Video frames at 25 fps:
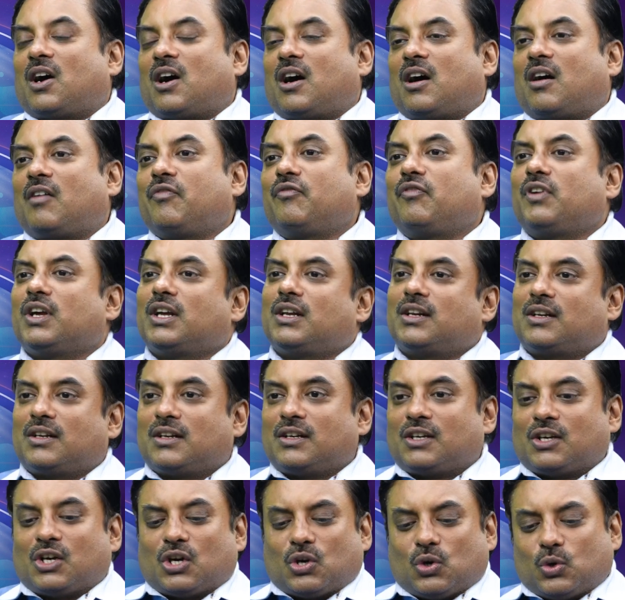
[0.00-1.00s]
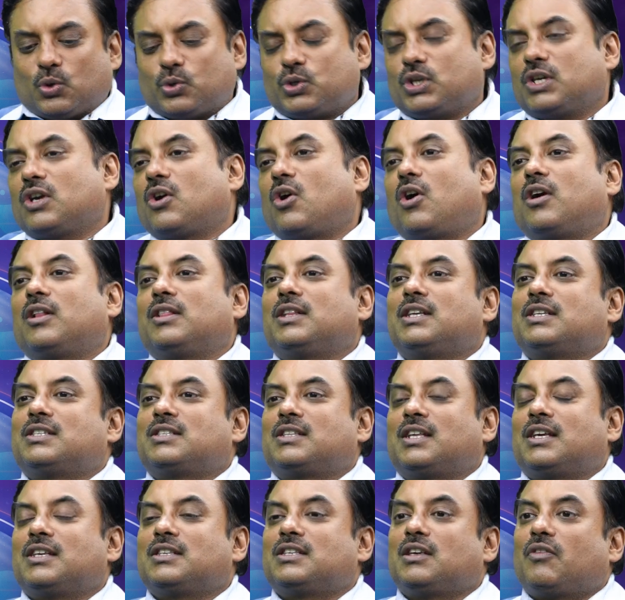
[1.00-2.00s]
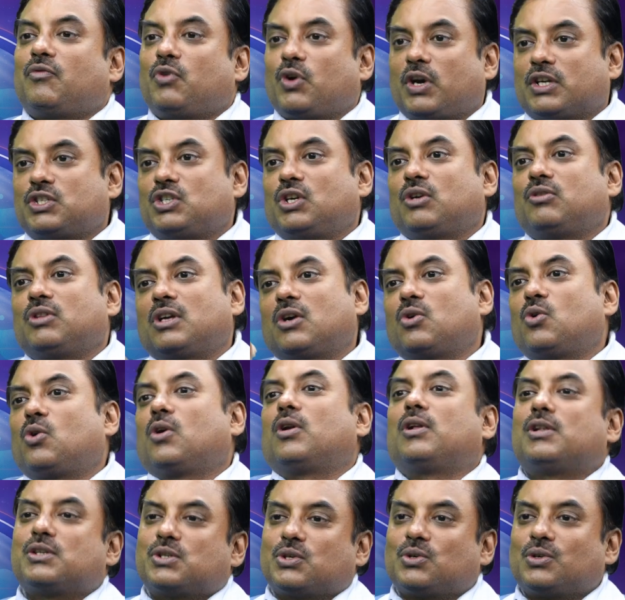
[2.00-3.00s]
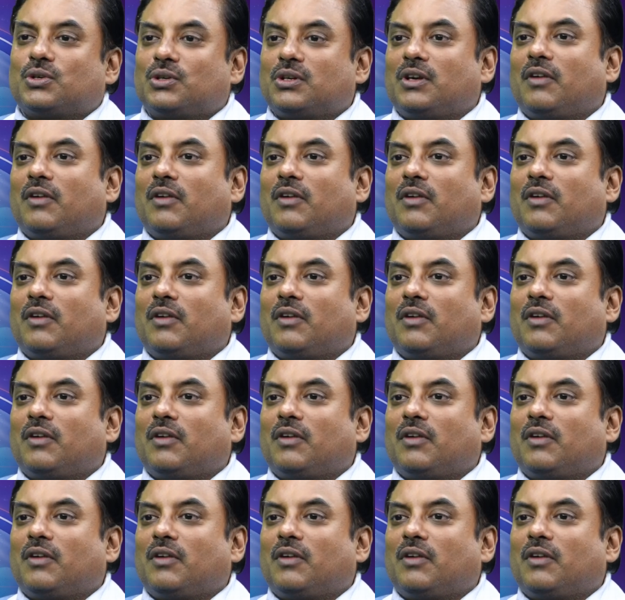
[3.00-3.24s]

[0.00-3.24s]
after losing all these things, if you achieve the goal also,